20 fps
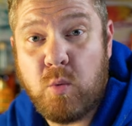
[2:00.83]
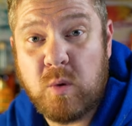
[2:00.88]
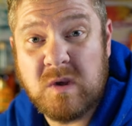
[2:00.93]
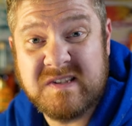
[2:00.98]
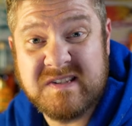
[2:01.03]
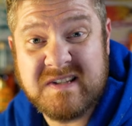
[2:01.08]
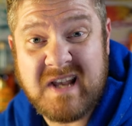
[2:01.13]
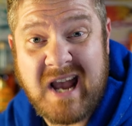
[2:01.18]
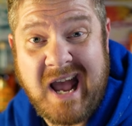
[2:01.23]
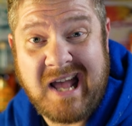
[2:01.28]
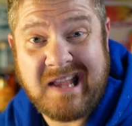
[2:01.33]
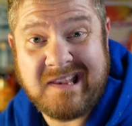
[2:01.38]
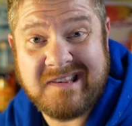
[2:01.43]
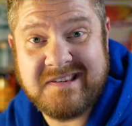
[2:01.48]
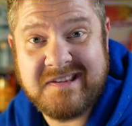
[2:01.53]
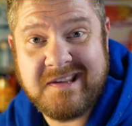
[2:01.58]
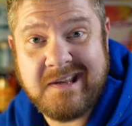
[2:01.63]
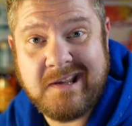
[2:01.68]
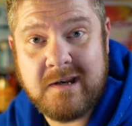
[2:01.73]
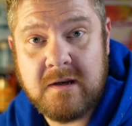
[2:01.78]

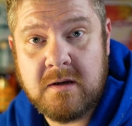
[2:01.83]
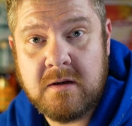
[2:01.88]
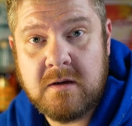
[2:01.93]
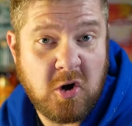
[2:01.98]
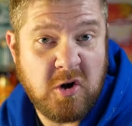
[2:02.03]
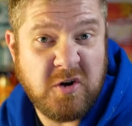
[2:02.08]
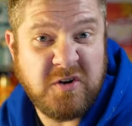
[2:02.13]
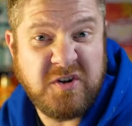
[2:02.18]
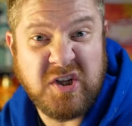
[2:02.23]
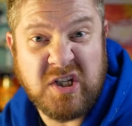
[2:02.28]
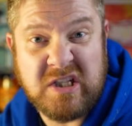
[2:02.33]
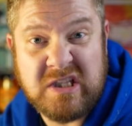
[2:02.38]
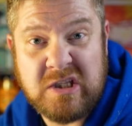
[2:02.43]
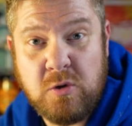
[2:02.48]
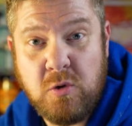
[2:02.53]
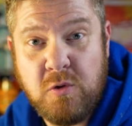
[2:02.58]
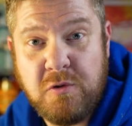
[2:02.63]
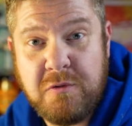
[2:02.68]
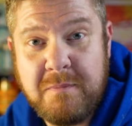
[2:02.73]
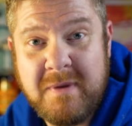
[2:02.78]
Wisconsin or
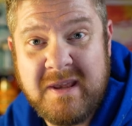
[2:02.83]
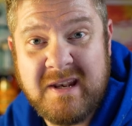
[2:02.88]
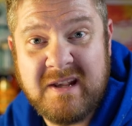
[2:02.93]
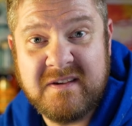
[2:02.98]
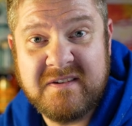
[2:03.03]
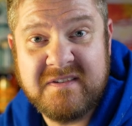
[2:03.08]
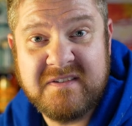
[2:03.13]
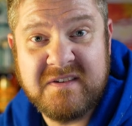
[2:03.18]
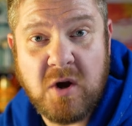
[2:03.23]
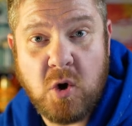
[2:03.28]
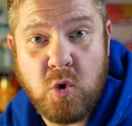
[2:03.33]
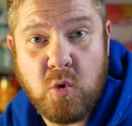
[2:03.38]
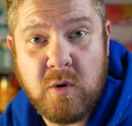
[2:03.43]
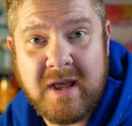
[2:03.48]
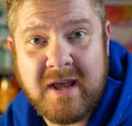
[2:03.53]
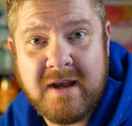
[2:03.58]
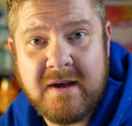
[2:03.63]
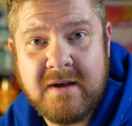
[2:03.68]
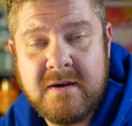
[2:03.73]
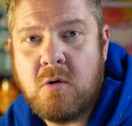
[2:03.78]
Duluth,
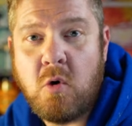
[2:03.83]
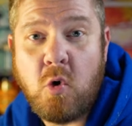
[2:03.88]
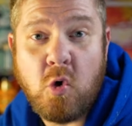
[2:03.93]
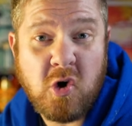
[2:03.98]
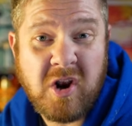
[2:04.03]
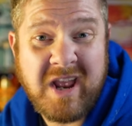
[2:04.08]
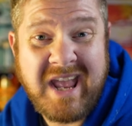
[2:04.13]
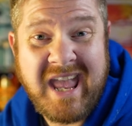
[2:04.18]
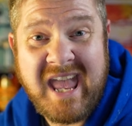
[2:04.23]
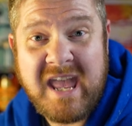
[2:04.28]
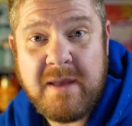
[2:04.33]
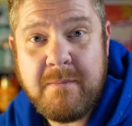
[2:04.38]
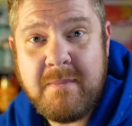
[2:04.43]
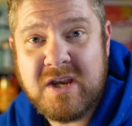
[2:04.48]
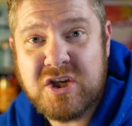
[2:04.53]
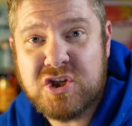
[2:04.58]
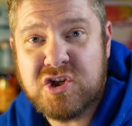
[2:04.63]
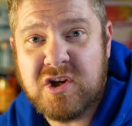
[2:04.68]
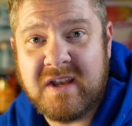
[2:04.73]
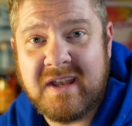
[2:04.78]
Minnesota or Gay,
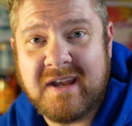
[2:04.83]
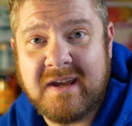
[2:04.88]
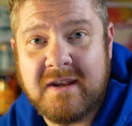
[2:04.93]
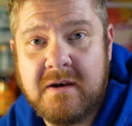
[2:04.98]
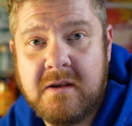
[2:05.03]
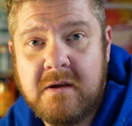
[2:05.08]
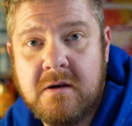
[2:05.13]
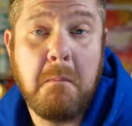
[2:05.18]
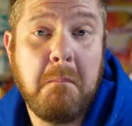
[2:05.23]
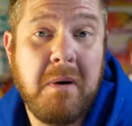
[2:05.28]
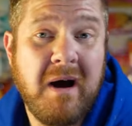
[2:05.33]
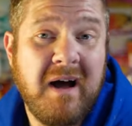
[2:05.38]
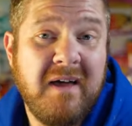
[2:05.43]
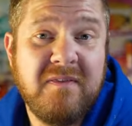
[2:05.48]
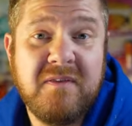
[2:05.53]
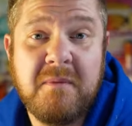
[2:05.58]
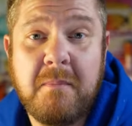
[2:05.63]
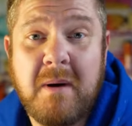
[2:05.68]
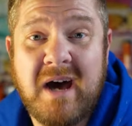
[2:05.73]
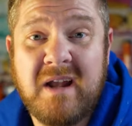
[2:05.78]
Michigan.
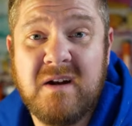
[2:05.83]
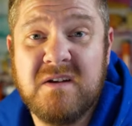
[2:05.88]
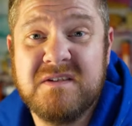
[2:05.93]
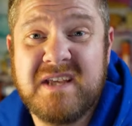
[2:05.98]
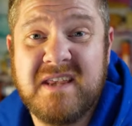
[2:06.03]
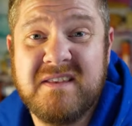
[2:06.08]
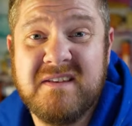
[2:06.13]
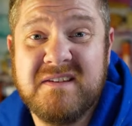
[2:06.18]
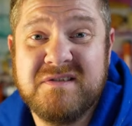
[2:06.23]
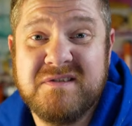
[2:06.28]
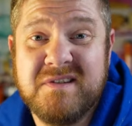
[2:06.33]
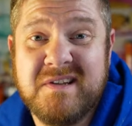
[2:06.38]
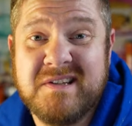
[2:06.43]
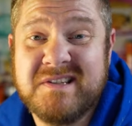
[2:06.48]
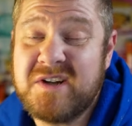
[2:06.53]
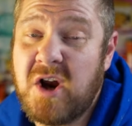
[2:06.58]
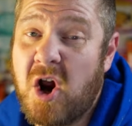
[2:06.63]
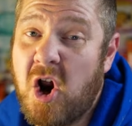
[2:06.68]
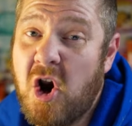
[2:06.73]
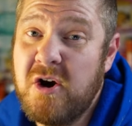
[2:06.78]
But the bottles on this
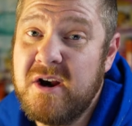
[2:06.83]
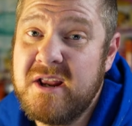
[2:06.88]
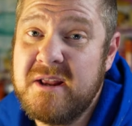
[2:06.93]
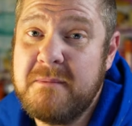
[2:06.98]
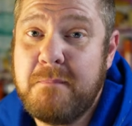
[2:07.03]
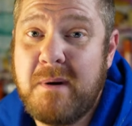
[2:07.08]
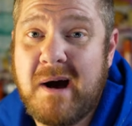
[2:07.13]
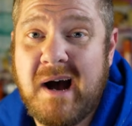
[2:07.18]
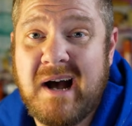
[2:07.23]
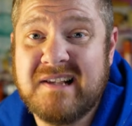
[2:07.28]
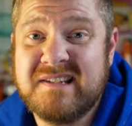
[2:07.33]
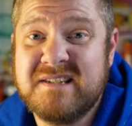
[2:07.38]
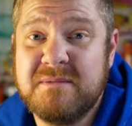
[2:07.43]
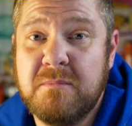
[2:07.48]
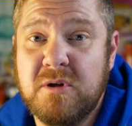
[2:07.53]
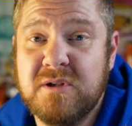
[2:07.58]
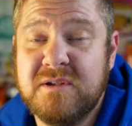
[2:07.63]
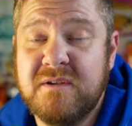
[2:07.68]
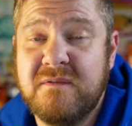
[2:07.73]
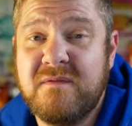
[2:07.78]
list aren't
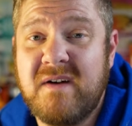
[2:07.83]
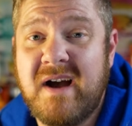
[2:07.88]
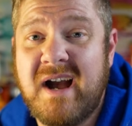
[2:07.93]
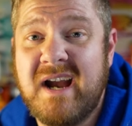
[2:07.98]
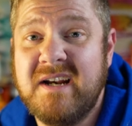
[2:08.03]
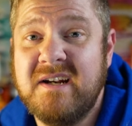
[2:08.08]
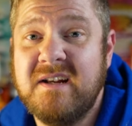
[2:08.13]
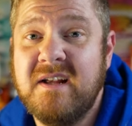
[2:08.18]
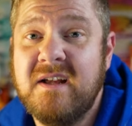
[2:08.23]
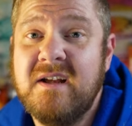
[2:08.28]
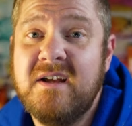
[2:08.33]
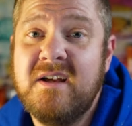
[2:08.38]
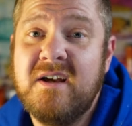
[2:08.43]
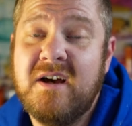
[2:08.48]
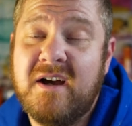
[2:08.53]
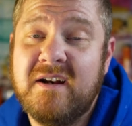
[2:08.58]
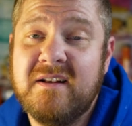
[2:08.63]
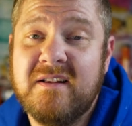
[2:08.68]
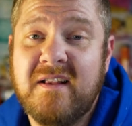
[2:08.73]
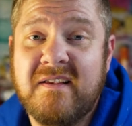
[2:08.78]
impossible to find
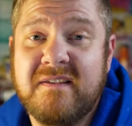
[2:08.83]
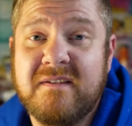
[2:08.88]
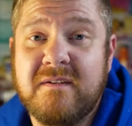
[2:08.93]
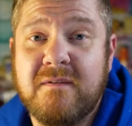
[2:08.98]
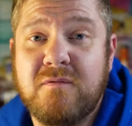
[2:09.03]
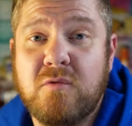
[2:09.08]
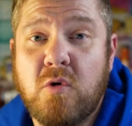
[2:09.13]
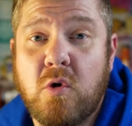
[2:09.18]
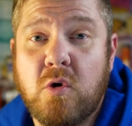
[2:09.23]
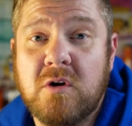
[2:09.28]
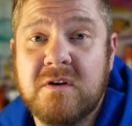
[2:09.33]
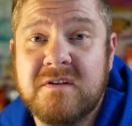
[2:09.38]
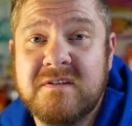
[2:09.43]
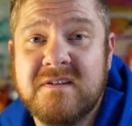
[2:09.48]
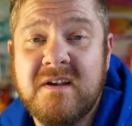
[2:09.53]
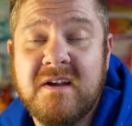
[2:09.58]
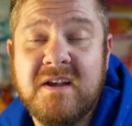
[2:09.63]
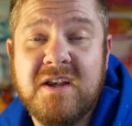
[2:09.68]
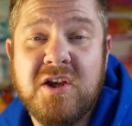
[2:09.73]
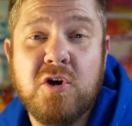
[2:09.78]
Unless, of
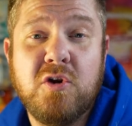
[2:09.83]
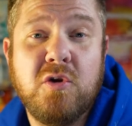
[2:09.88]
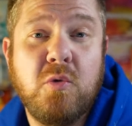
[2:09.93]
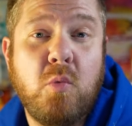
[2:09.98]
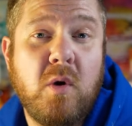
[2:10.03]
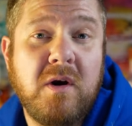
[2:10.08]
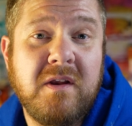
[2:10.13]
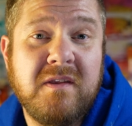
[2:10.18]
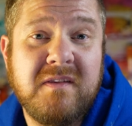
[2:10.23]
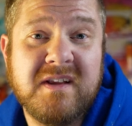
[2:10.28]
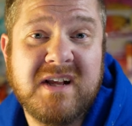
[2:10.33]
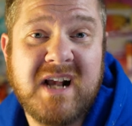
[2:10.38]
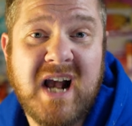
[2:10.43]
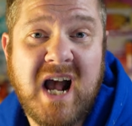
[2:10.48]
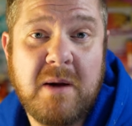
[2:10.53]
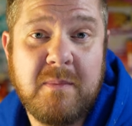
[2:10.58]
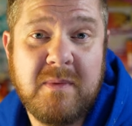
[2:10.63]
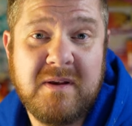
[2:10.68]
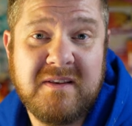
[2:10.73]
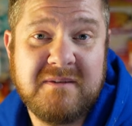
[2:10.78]
course, you're the one in the
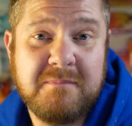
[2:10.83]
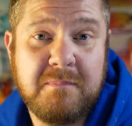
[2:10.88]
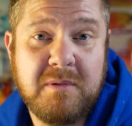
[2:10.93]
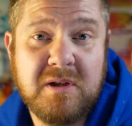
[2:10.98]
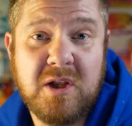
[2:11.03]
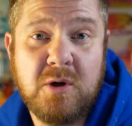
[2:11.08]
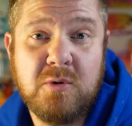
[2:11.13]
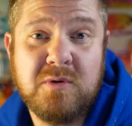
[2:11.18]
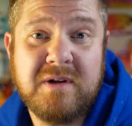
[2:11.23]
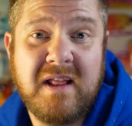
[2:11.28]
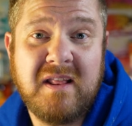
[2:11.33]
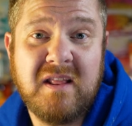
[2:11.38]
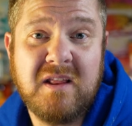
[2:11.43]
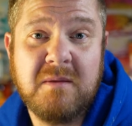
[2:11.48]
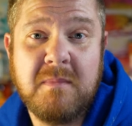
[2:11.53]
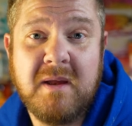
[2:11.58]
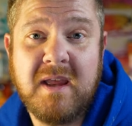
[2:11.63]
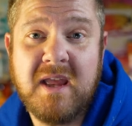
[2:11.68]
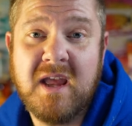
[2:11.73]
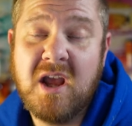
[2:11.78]
comments below
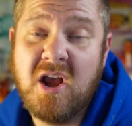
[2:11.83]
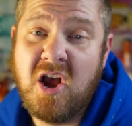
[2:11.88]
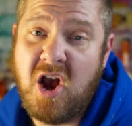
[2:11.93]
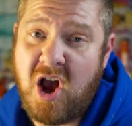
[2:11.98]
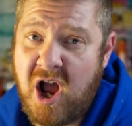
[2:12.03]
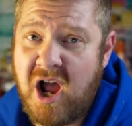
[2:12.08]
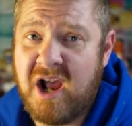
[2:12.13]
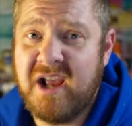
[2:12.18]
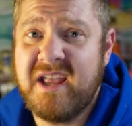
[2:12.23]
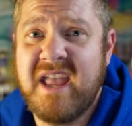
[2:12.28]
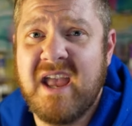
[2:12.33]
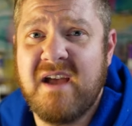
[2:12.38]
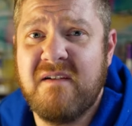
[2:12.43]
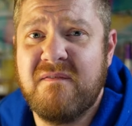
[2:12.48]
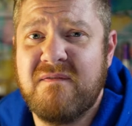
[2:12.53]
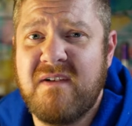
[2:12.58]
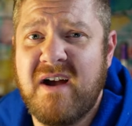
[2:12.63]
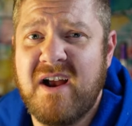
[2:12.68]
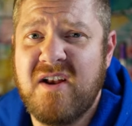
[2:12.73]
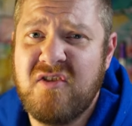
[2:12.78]
telling me, I can't
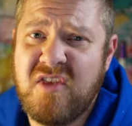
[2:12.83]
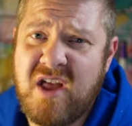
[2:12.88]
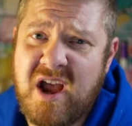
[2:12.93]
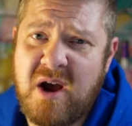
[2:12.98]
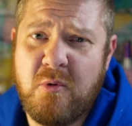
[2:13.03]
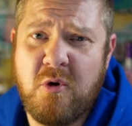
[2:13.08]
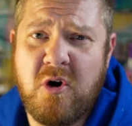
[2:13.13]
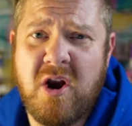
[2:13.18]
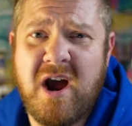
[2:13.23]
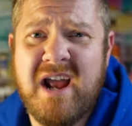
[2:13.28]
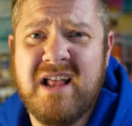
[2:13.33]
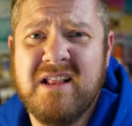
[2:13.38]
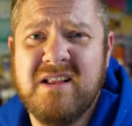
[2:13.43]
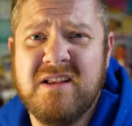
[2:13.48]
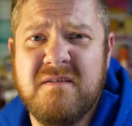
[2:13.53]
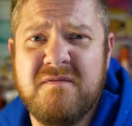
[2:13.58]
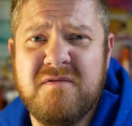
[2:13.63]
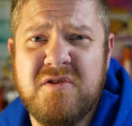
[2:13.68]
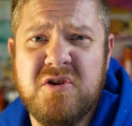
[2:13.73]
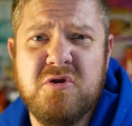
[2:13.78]
find that where I
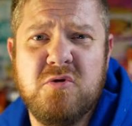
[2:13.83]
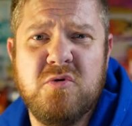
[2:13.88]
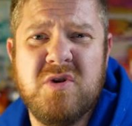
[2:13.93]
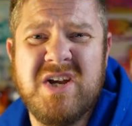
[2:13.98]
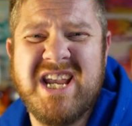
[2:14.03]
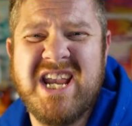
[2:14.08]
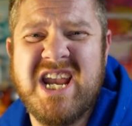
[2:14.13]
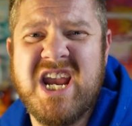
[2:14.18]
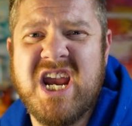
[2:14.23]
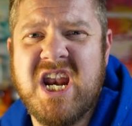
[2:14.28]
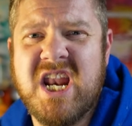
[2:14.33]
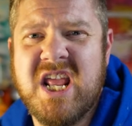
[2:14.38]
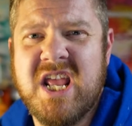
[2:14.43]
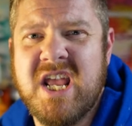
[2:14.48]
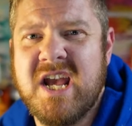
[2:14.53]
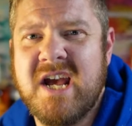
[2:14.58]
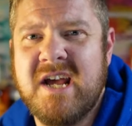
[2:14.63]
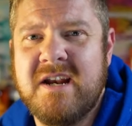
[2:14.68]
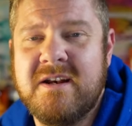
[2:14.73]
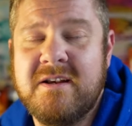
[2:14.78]
live, you
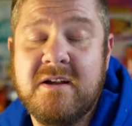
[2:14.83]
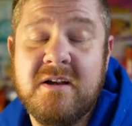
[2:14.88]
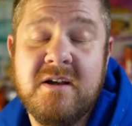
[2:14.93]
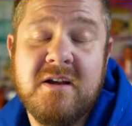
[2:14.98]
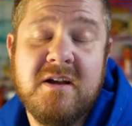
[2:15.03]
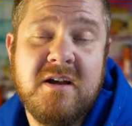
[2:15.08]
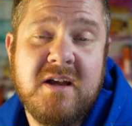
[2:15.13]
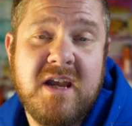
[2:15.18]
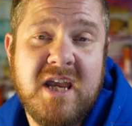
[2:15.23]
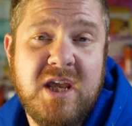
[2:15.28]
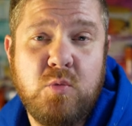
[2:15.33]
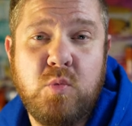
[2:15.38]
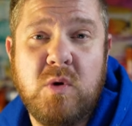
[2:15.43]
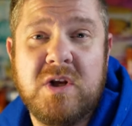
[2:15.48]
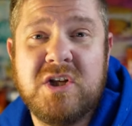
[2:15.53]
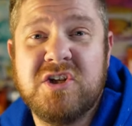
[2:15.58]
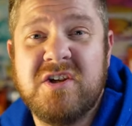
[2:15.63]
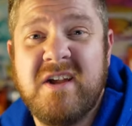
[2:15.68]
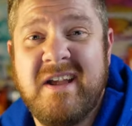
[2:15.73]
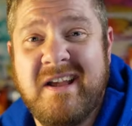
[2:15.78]
idiot. In
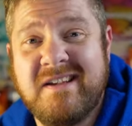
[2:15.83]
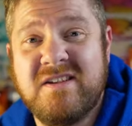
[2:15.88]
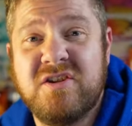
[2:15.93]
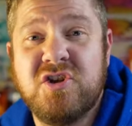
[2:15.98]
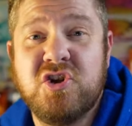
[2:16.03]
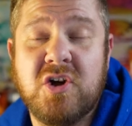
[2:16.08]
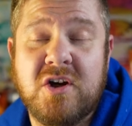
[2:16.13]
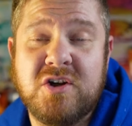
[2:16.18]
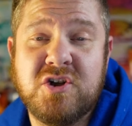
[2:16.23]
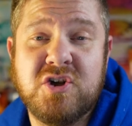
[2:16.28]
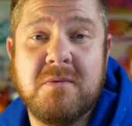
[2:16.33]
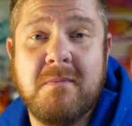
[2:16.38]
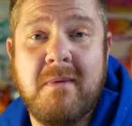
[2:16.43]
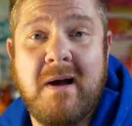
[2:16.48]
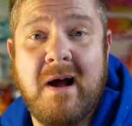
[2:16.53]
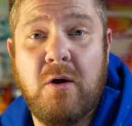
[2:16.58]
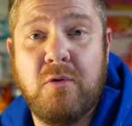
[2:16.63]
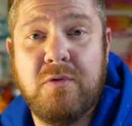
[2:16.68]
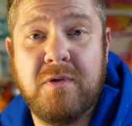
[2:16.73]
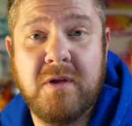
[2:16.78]
which case, shut your
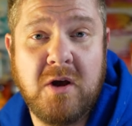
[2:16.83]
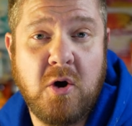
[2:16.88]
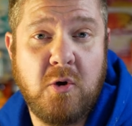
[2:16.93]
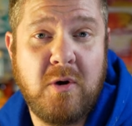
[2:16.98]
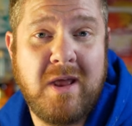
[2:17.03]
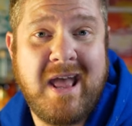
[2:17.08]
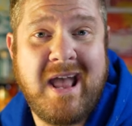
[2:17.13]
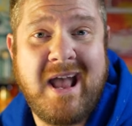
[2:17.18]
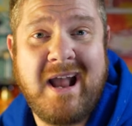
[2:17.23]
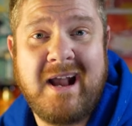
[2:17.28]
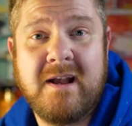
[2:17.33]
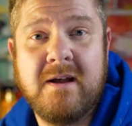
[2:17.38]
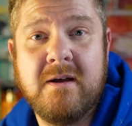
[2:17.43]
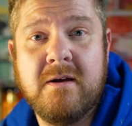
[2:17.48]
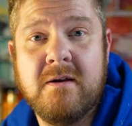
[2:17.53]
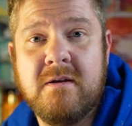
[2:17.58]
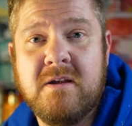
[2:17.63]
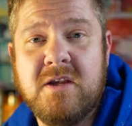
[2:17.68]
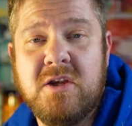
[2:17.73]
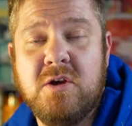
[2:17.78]
mouth and go to heck,
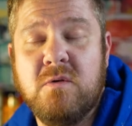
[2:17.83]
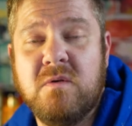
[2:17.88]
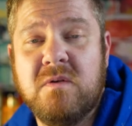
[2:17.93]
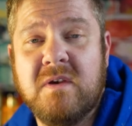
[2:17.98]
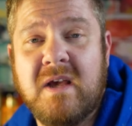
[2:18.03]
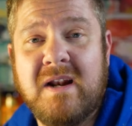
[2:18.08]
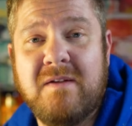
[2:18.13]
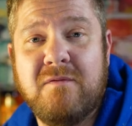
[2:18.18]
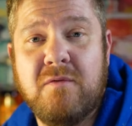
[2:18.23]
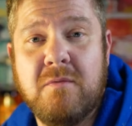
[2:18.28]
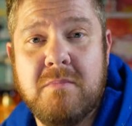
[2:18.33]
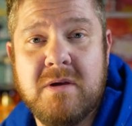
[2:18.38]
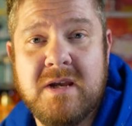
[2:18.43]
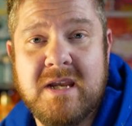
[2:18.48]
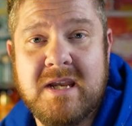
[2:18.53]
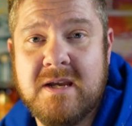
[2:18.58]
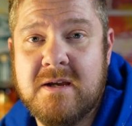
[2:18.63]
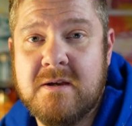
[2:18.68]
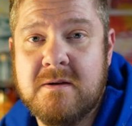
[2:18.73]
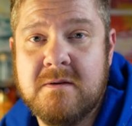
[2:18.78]
you son of a
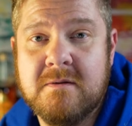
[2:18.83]
bee.